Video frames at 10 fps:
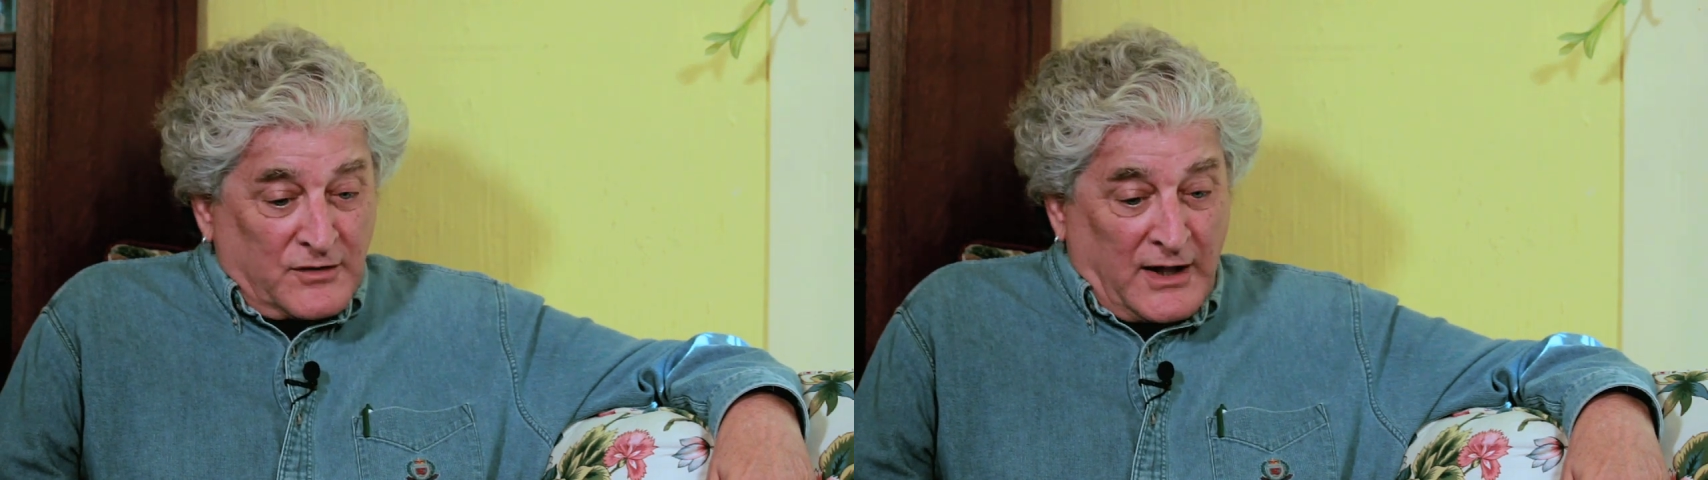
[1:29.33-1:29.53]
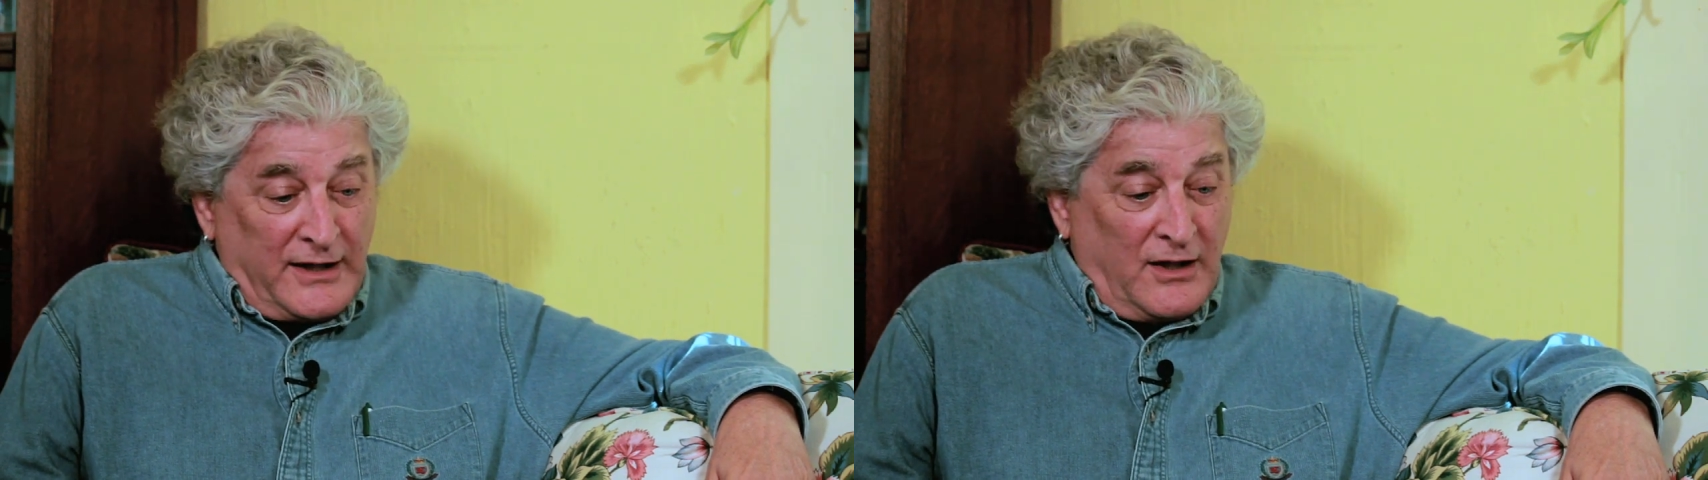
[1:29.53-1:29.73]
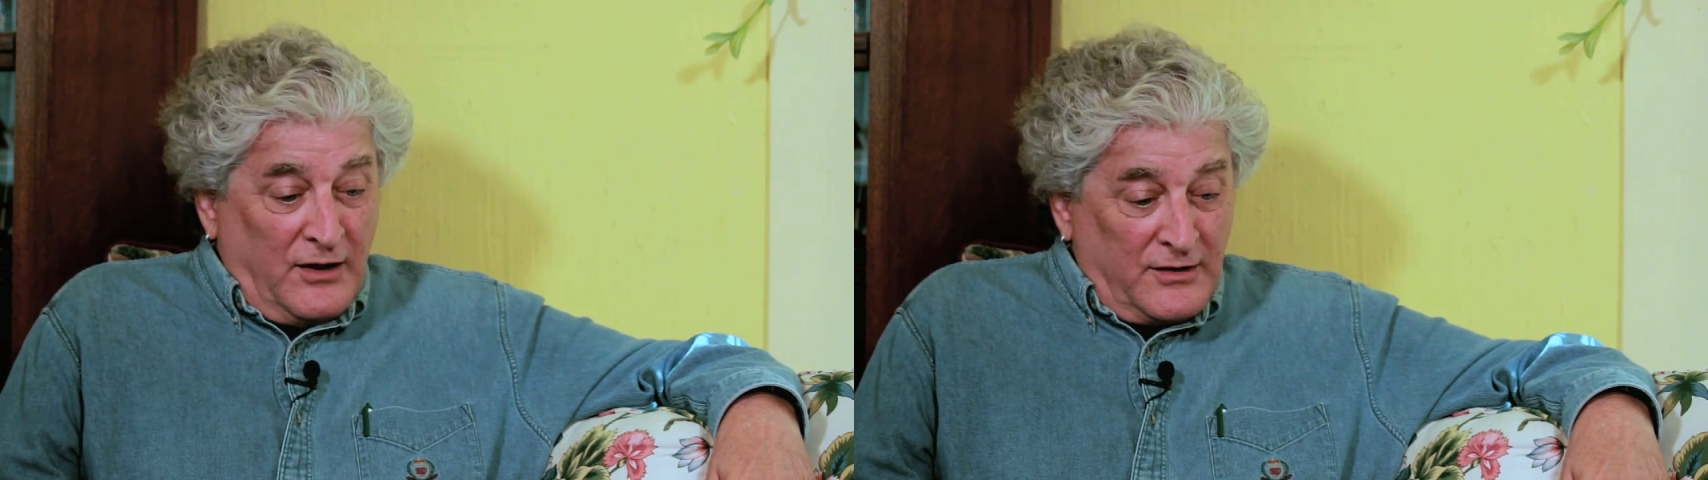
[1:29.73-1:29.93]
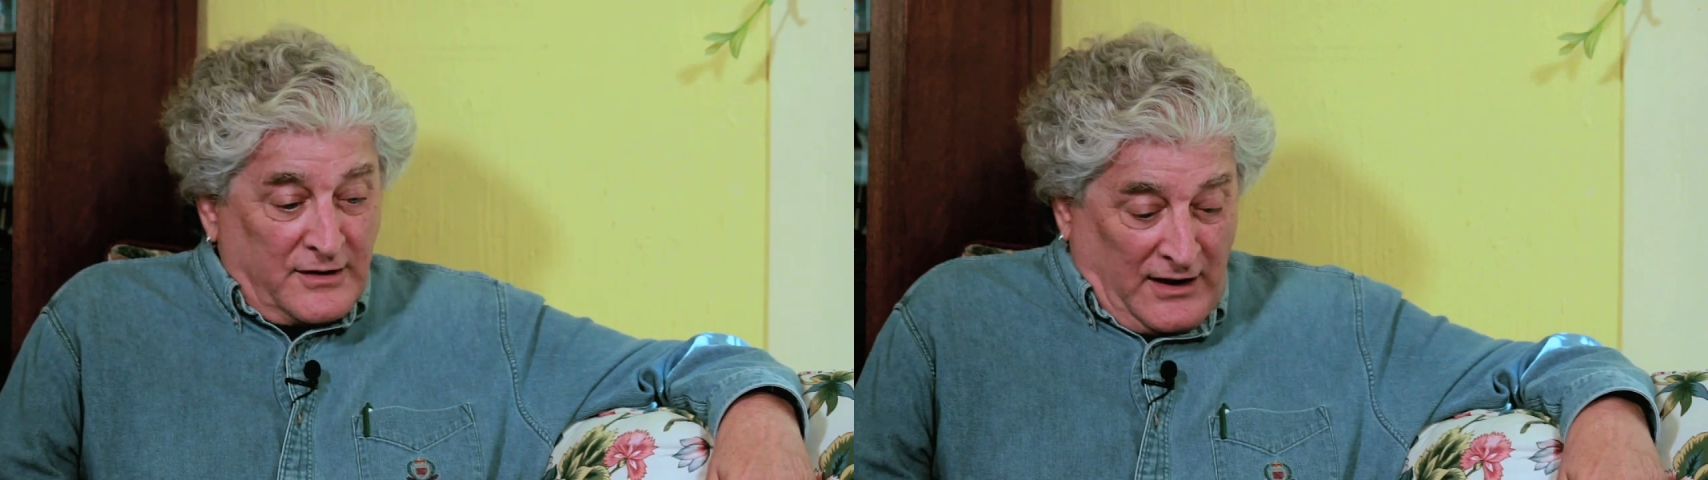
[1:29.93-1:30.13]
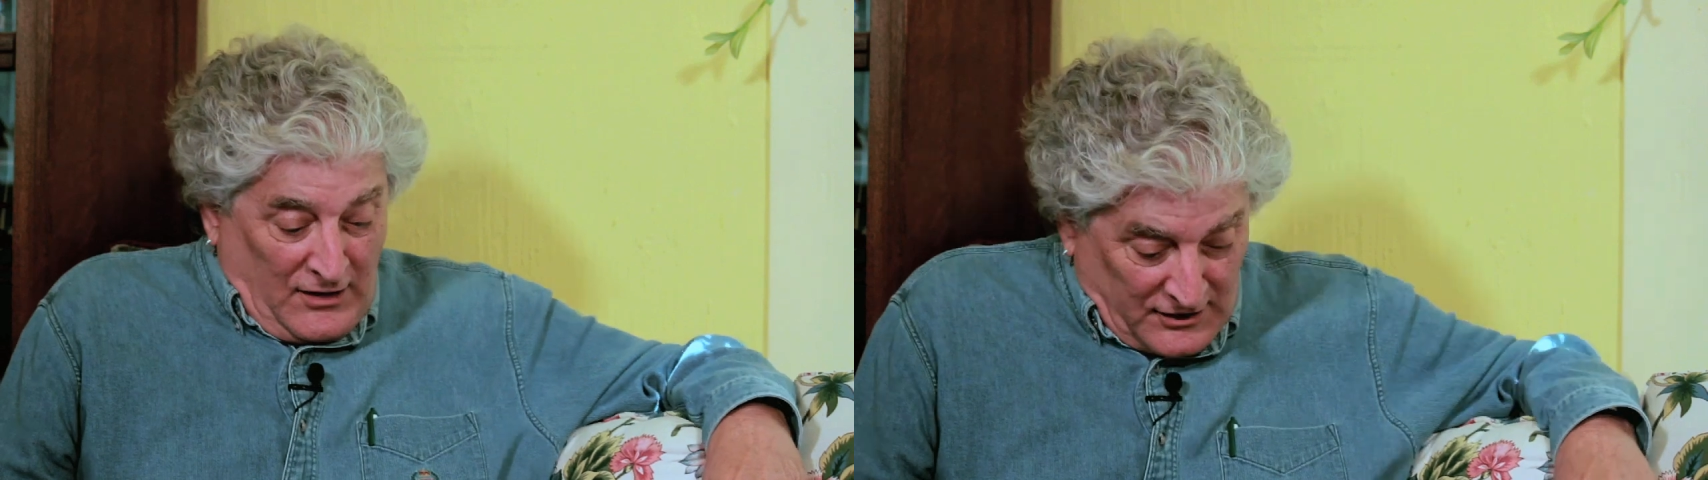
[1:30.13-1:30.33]
but it was kind
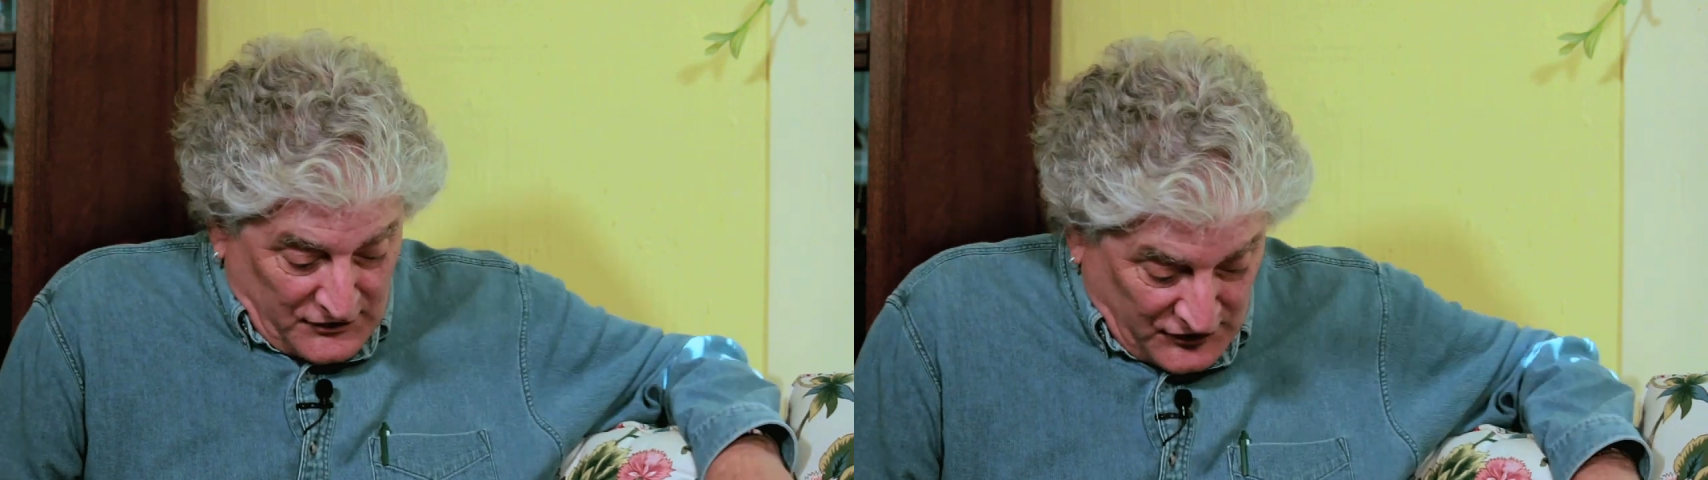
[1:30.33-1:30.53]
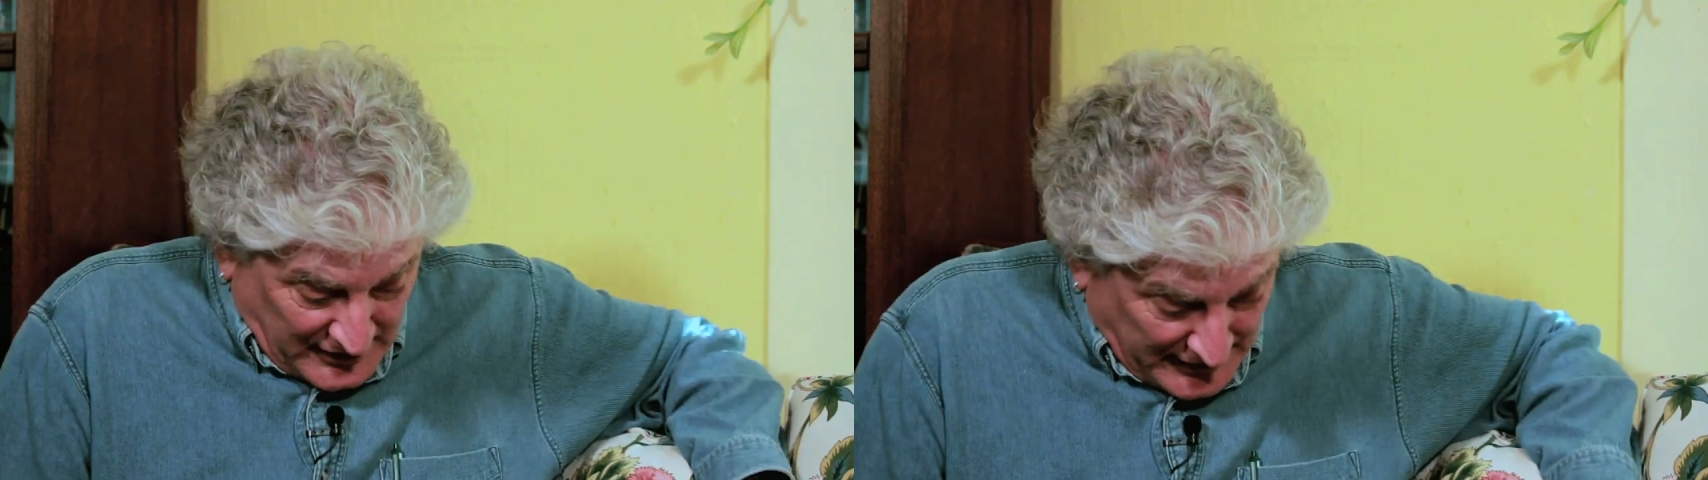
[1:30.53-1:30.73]
of hard to tell